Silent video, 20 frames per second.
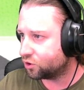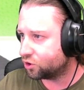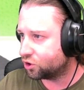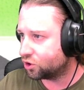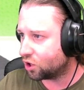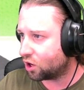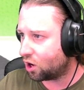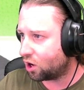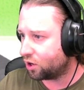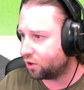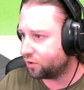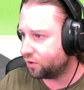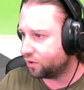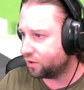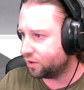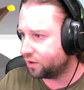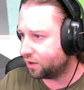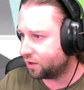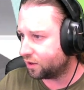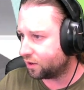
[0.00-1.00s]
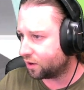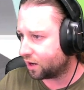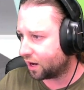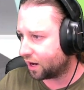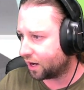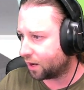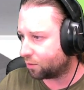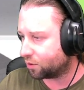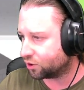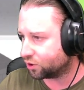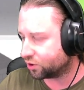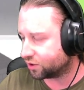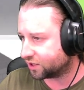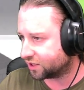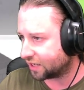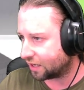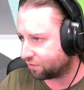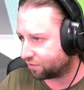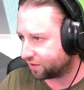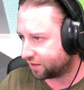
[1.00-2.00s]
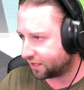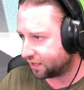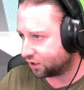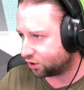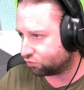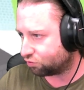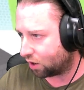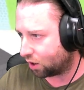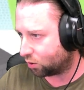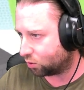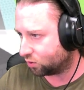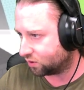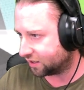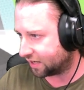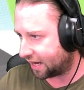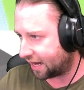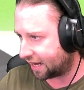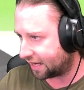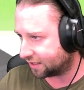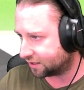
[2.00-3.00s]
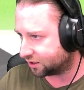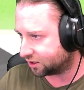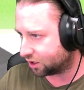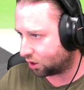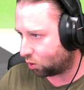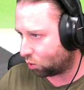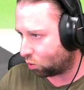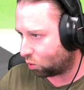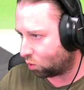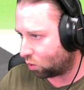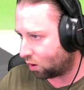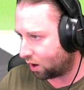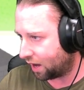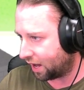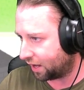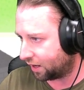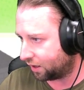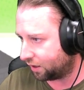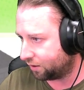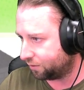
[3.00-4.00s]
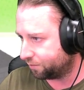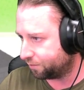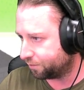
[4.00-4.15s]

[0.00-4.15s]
Done. And then we'll do the same for these roads as well.